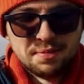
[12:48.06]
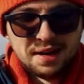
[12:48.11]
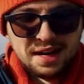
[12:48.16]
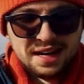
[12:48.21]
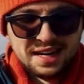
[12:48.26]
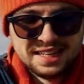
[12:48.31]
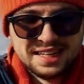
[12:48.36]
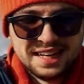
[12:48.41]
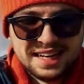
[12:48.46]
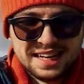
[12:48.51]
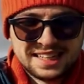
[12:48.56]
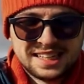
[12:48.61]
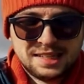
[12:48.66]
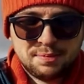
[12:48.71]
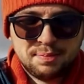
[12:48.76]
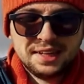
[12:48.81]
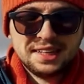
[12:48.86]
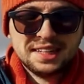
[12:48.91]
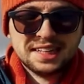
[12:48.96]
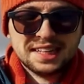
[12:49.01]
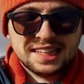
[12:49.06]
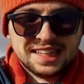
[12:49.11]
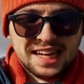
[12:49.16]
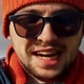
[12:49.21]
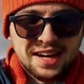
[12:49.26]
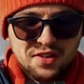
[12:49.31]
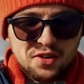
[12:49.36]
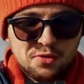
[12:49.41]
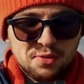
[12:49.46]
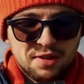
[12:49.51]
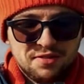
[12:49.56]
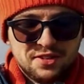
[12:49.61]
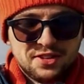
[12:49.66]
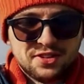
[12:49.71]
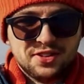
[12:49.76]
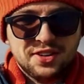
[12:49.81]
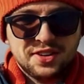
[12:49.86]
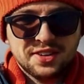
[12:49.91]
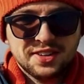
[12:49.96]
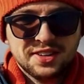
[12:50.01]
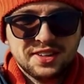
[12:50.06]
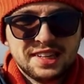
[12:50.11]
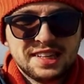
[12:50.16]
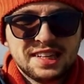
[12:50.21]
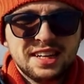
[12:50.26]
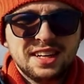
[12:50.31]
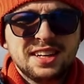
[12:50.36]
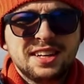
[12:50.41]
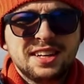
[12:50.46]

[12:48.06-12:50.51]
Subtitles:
my experience level with drones?